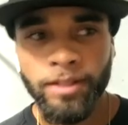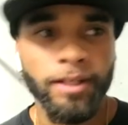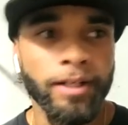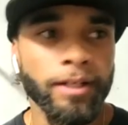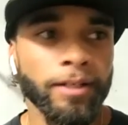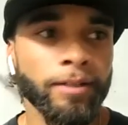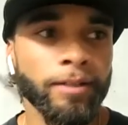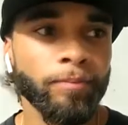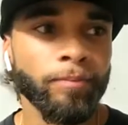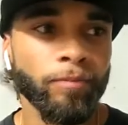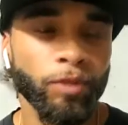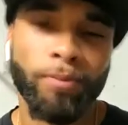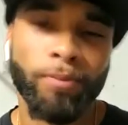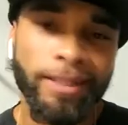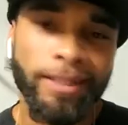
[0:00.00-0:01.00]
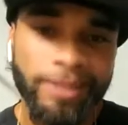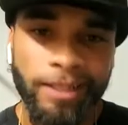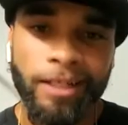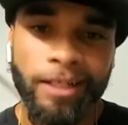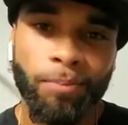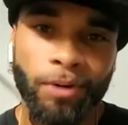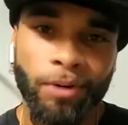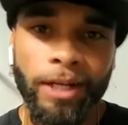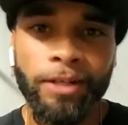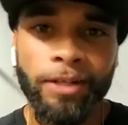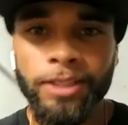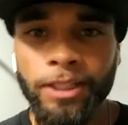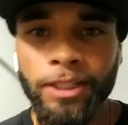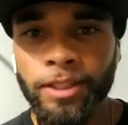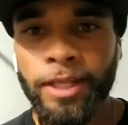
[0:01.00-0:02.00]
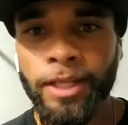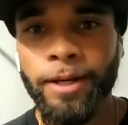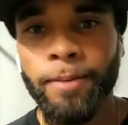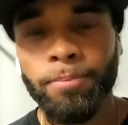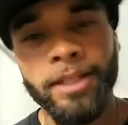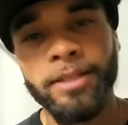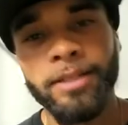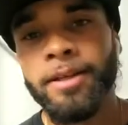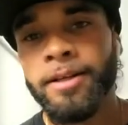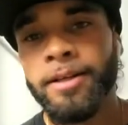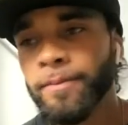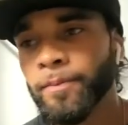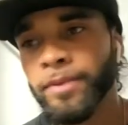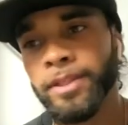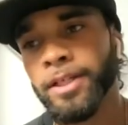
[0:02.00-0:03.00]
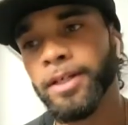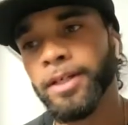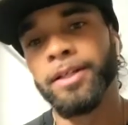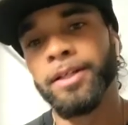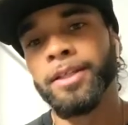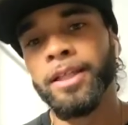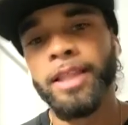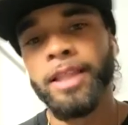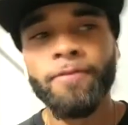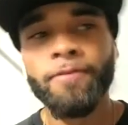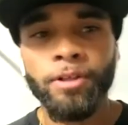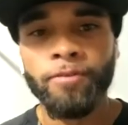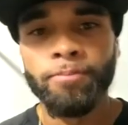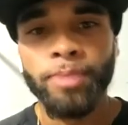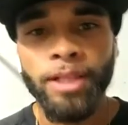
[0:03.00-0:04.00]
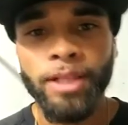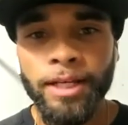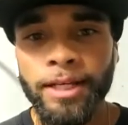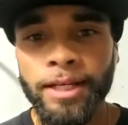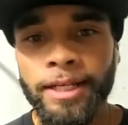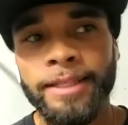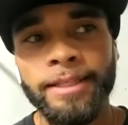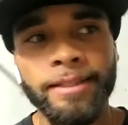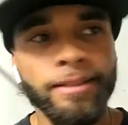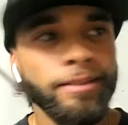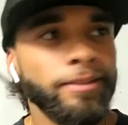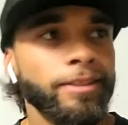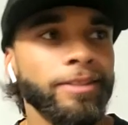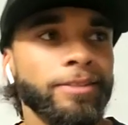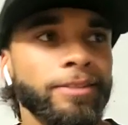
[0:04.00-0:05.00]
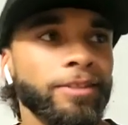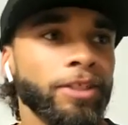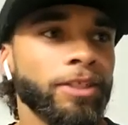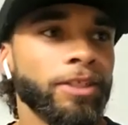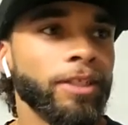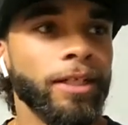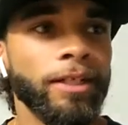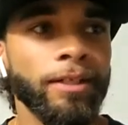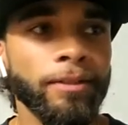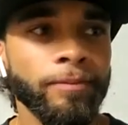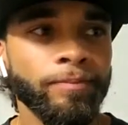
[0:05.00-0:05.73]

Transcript: Um, you might see a couple errors here and there, but the the level of play and just the